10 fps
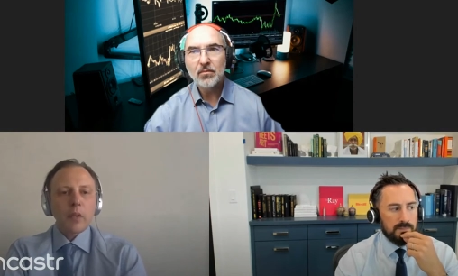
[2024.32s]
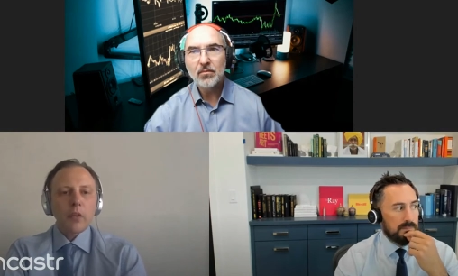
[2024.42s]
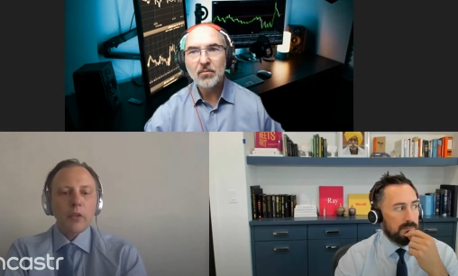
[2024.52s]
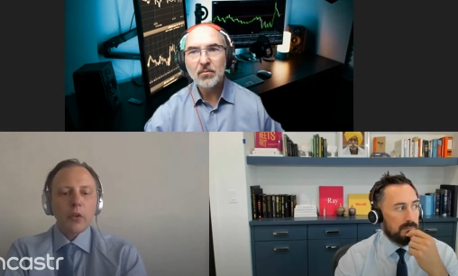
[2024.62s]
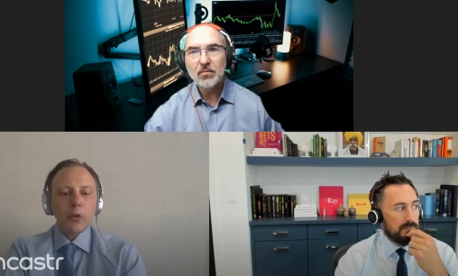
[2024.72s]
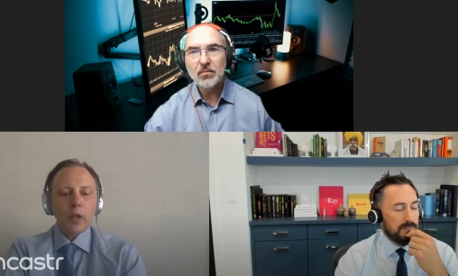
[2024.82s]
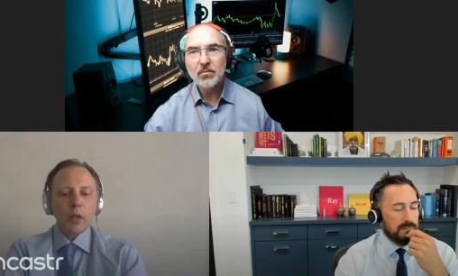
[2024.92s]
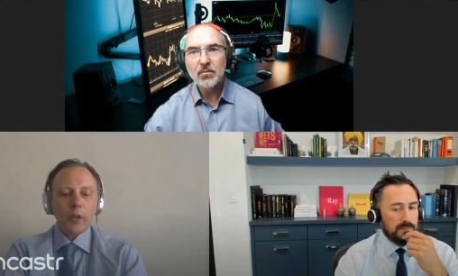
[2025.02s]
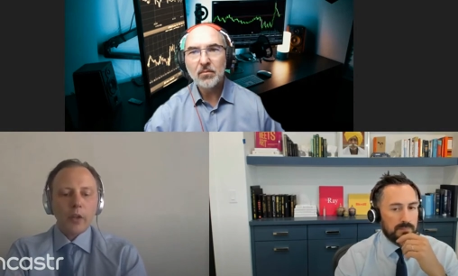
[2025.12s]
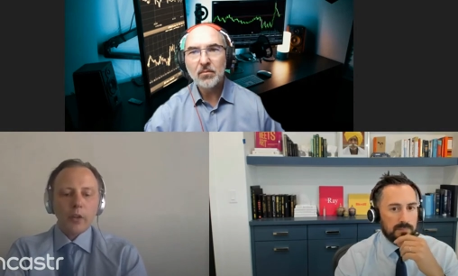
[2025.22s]
Speaker 1: And so we're
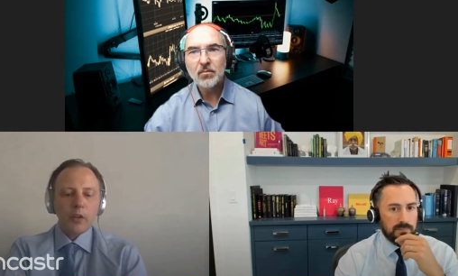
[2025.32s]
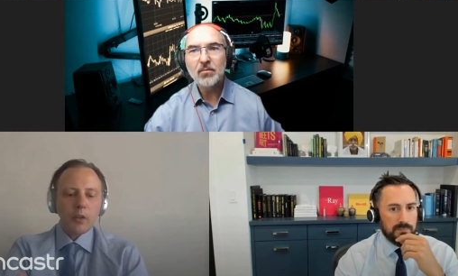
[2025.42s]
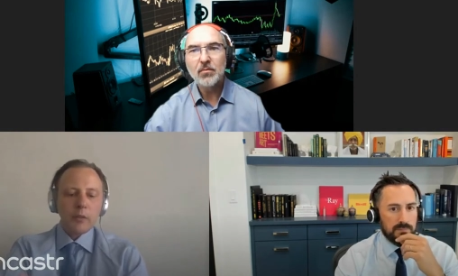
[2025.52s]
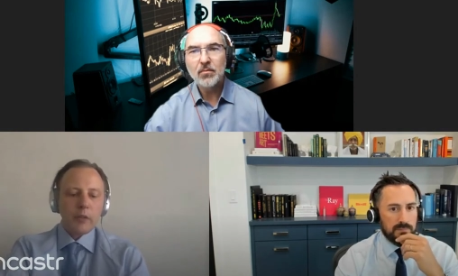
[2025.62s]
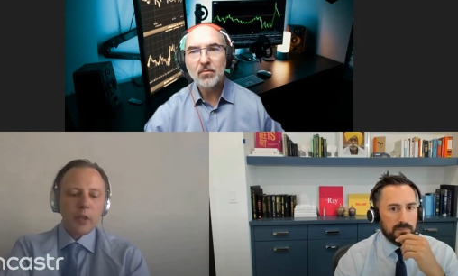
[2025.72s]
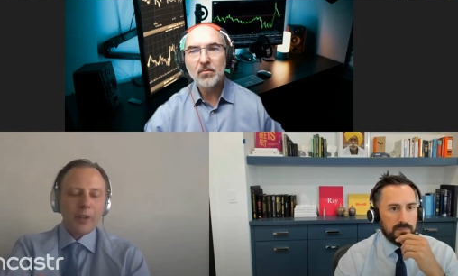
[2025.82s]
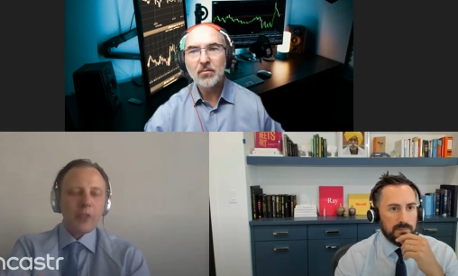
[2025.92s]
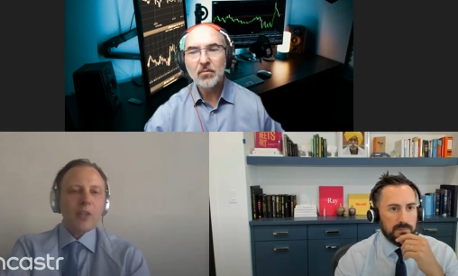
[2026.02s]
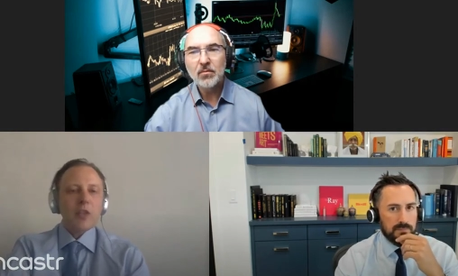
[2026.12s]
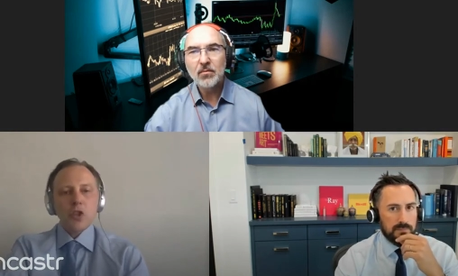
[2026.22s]
either an
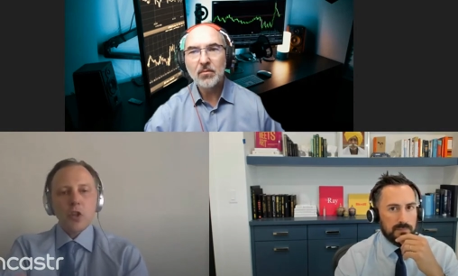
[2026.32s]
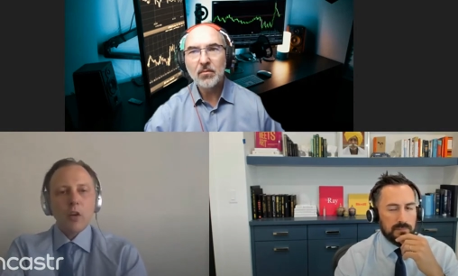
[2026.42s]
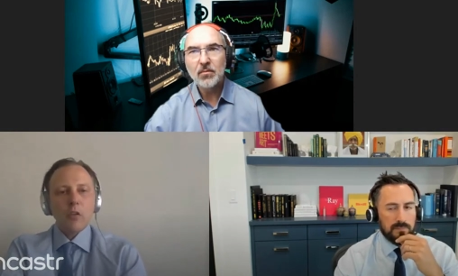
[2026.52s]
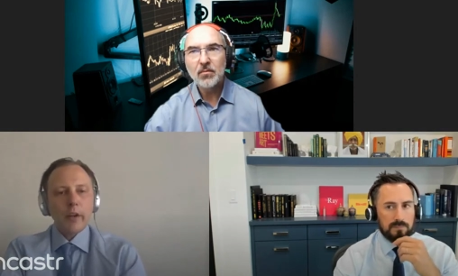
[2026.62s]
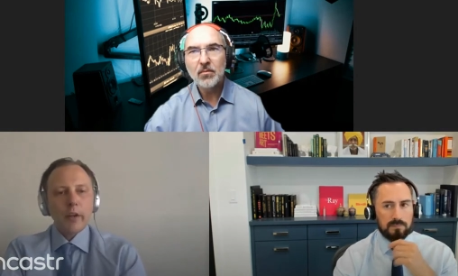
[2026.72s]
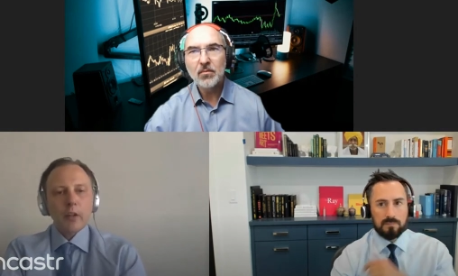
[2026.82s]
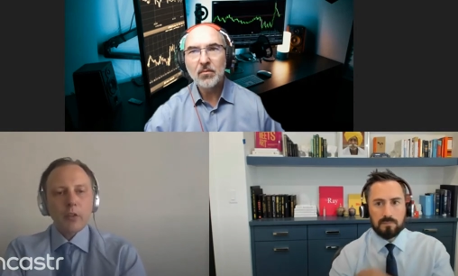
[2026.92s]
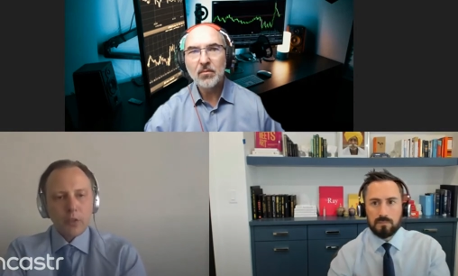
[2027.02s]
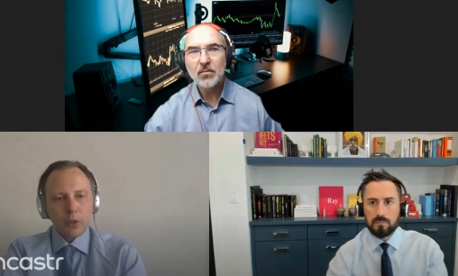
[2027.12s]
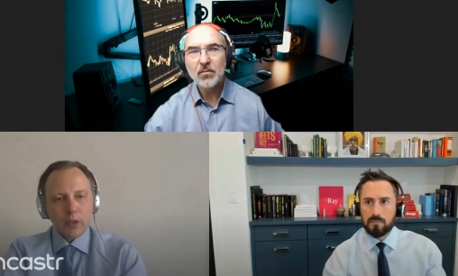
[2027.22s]
extension of their
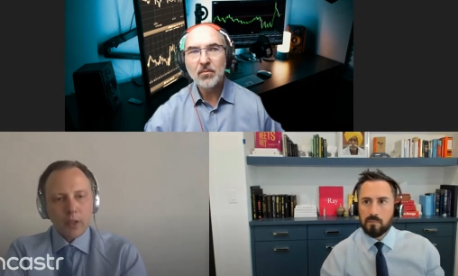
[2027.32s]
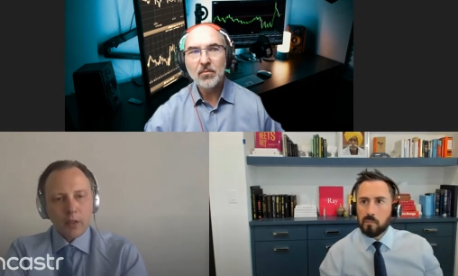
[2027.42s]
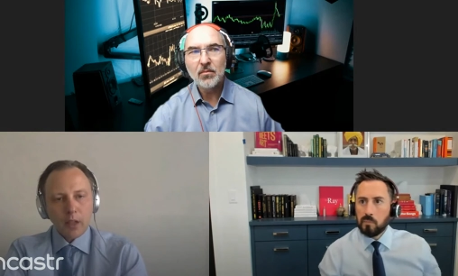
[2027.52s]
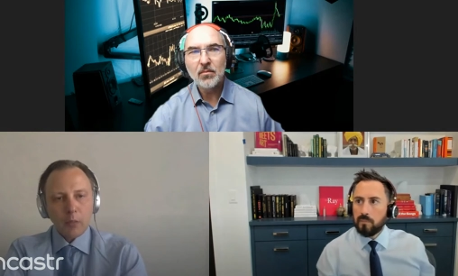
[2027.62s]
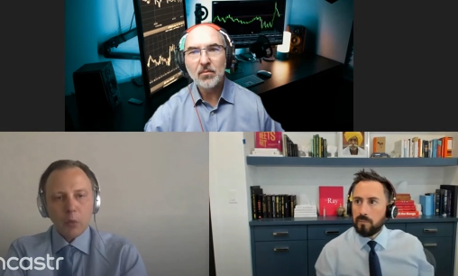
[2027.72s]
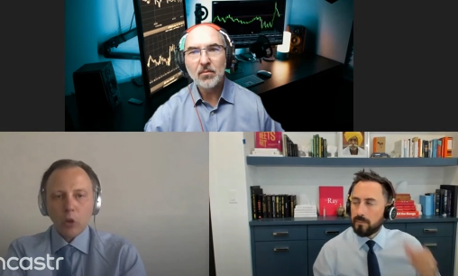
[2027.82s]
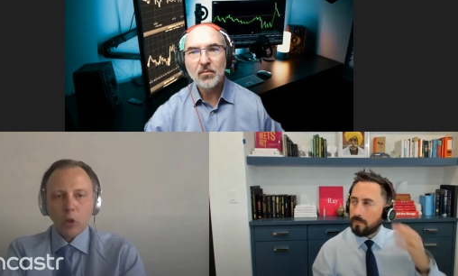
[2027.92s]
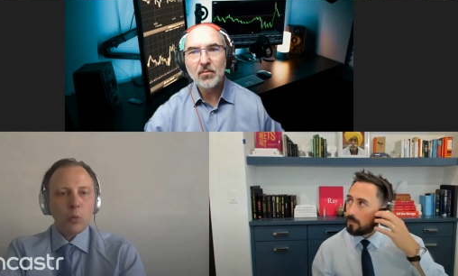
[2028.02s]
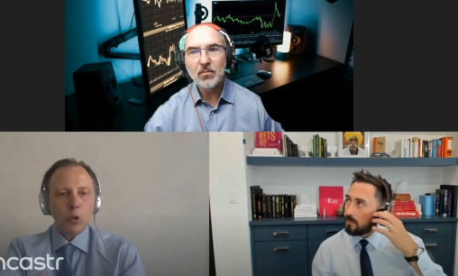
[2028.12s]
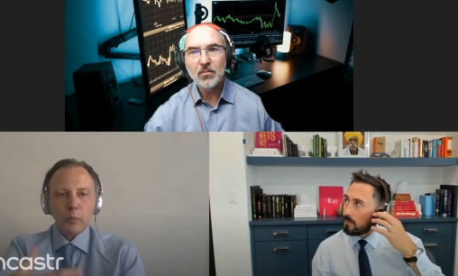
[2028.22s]
existing training team or
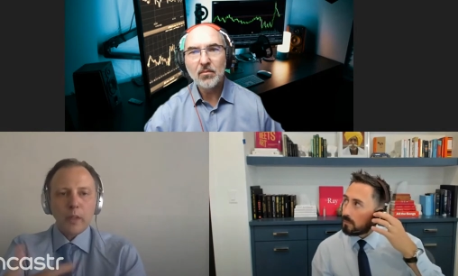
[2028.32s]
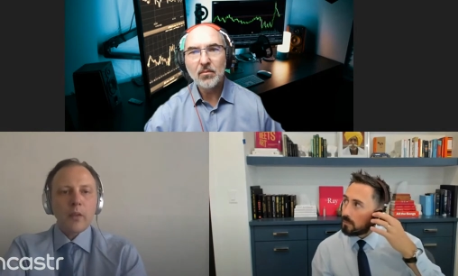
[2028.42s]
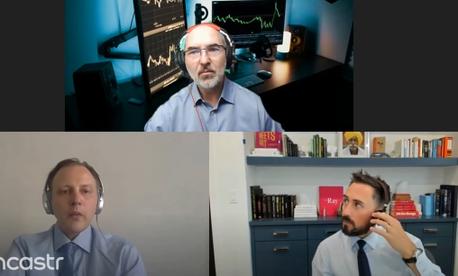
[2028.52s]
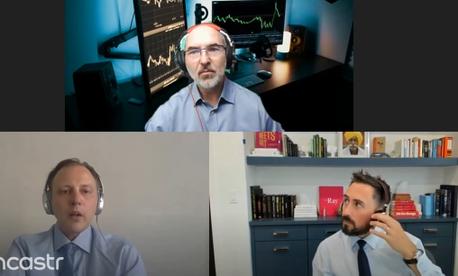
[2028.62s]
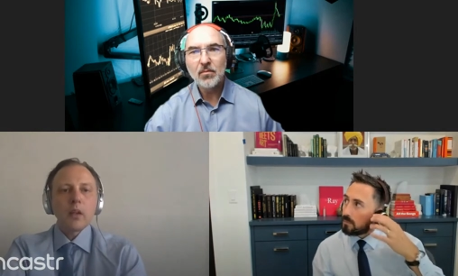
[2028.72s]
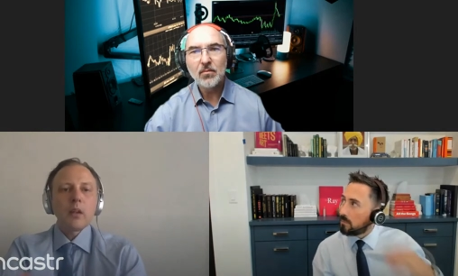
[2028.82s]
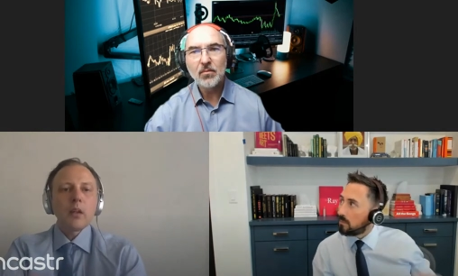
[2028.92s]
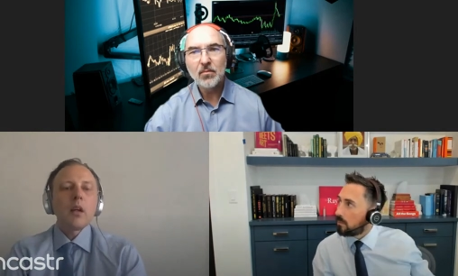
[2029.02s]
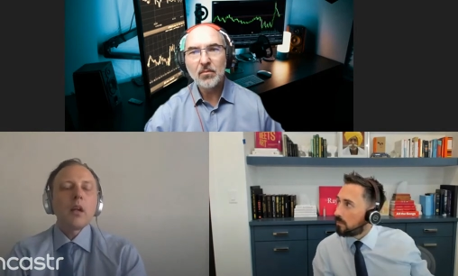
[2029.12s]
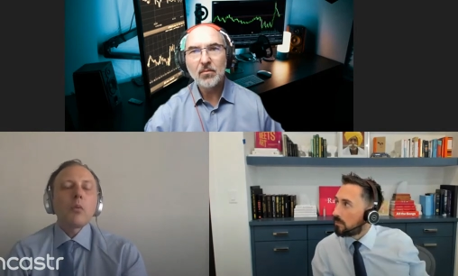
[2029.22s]
we'll be the
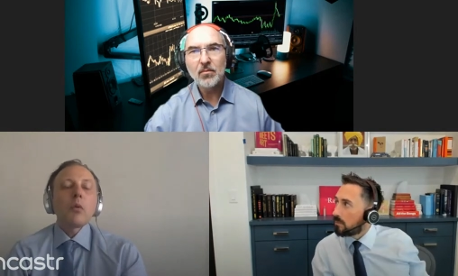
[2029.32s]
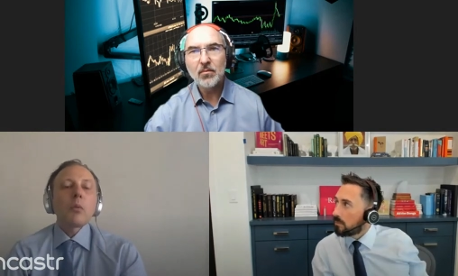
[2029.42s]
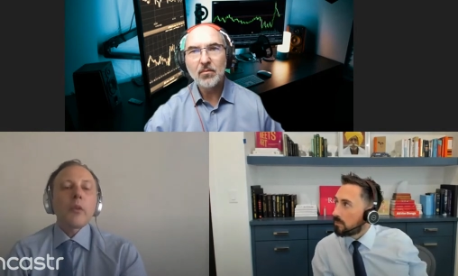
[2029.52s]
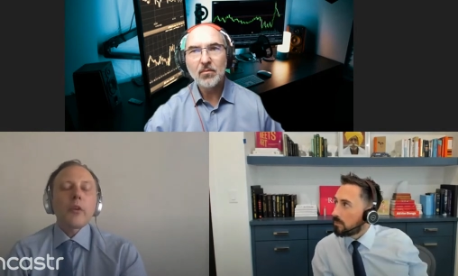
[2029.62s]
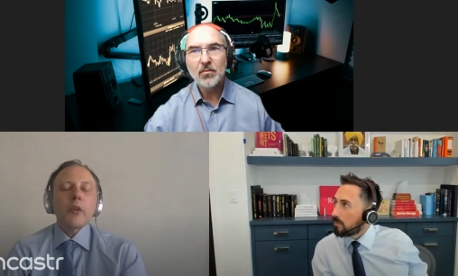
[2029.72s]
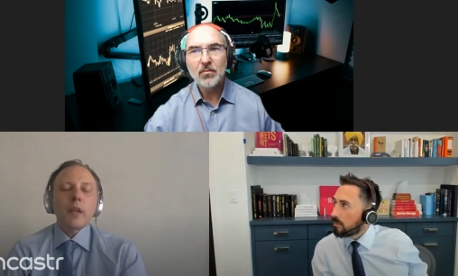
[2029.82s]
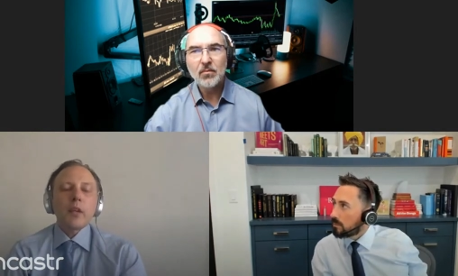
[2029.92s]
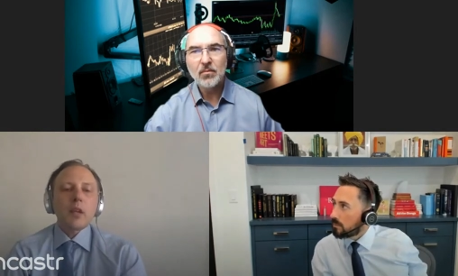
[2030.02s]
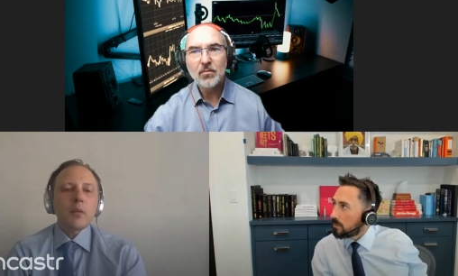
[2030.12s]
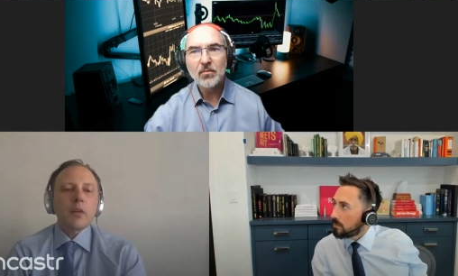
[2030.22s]
we'll be their training
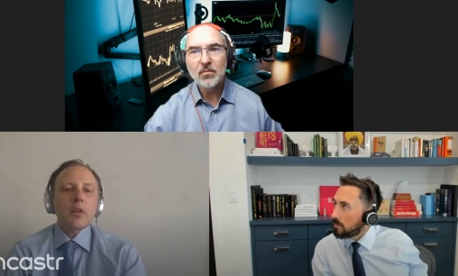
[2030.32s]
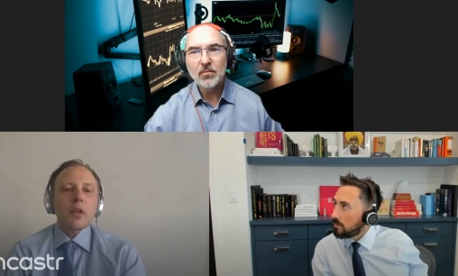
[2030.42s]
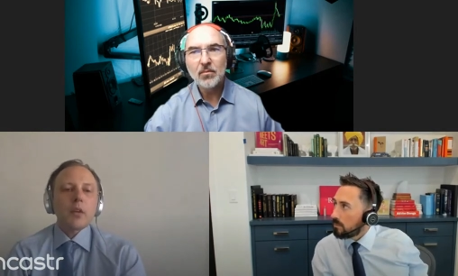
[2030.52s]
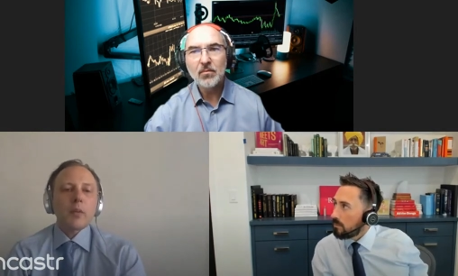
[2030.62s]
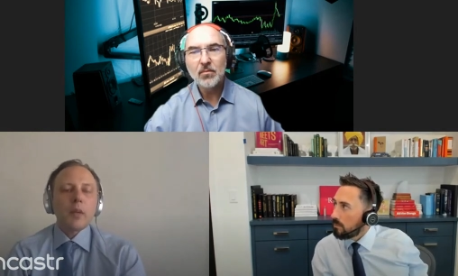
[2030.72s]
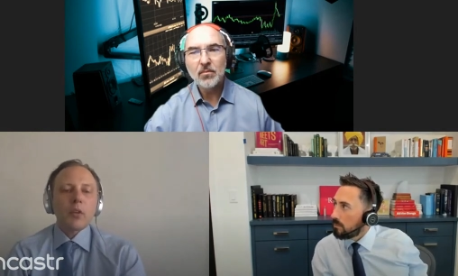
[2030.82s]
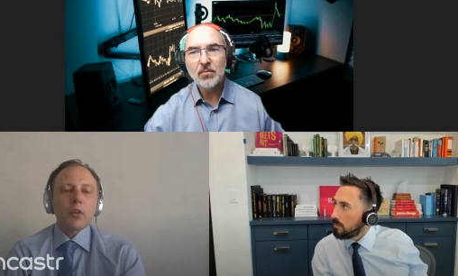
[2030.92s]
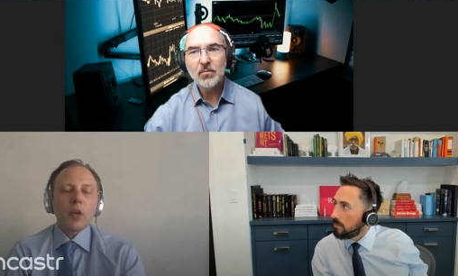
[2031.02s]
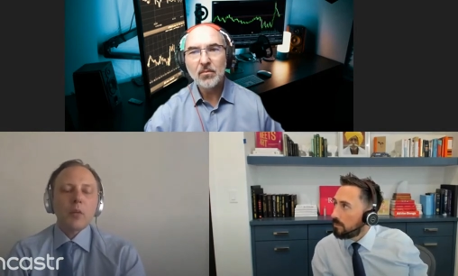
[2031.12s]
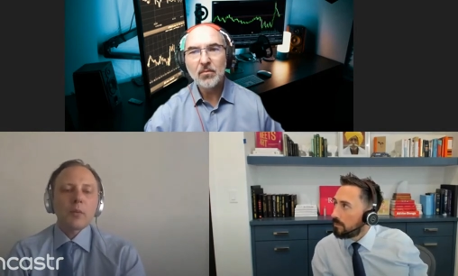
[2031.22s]
team as it's been
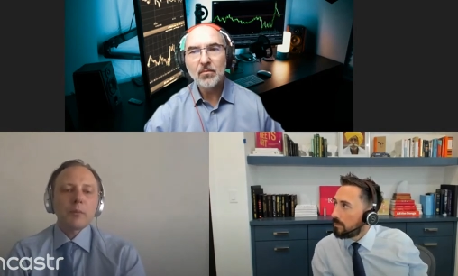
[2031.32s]
described.